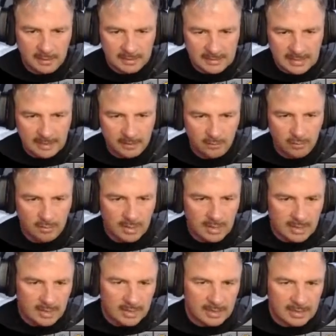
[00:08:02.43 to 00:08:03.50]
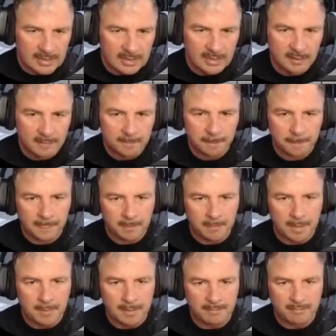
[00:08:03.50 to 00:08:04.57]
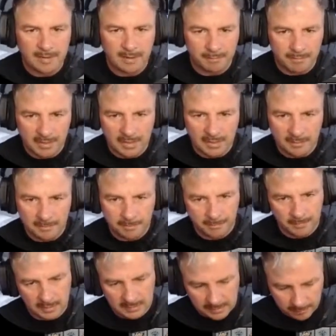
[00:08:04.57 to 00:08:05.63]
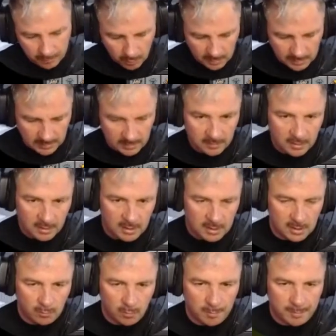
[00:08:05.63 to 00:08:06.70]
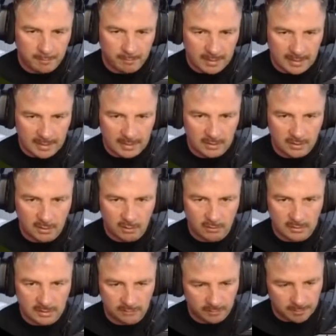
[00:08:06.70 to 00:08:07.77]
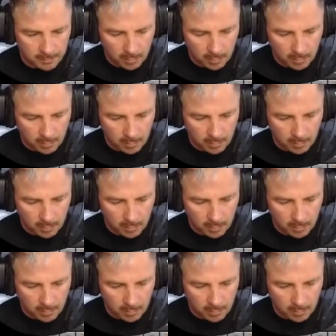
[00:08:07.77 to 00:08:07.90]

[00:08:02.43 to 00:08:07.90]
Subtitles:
down through there, here, maybe even up there at some point. So we'll be running it to those different